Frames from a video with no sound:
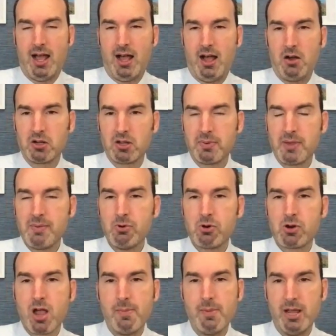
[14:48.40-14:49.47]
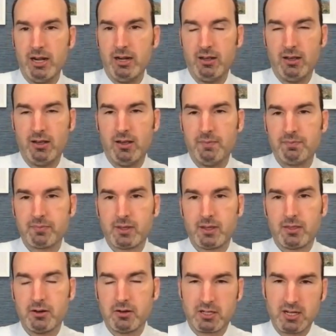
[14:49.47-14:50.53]
I'll get people who come in
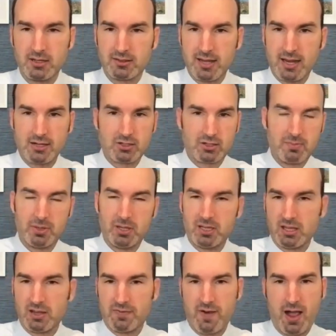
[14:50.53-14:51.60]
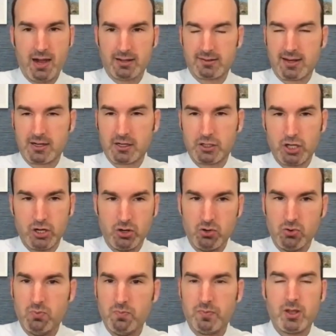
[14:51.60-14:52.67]
their TSH is completely fine. It's like a
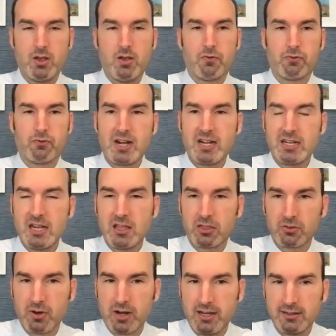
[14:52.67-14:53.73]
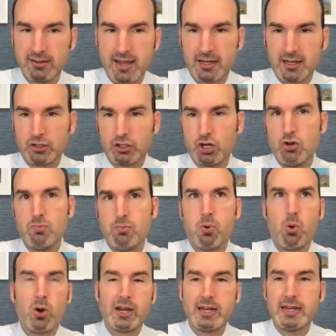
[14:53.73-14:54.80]
two. Free T3 is like a
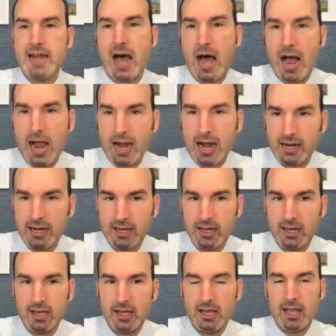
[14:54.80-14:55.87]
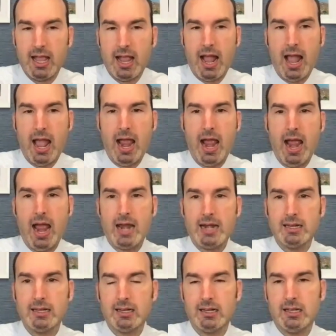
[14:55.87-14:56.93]
2.9.
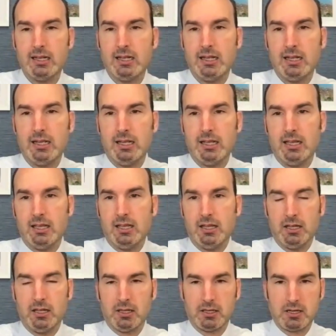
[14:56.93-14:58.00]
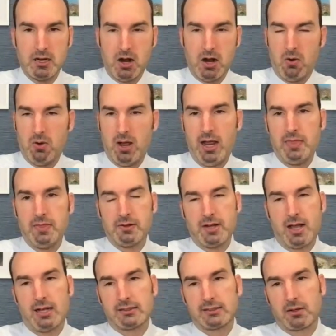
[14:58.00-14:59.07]
And, you know, and their
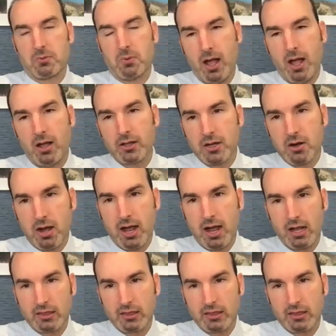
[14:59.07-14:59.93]
doc's like, well, you know, I, I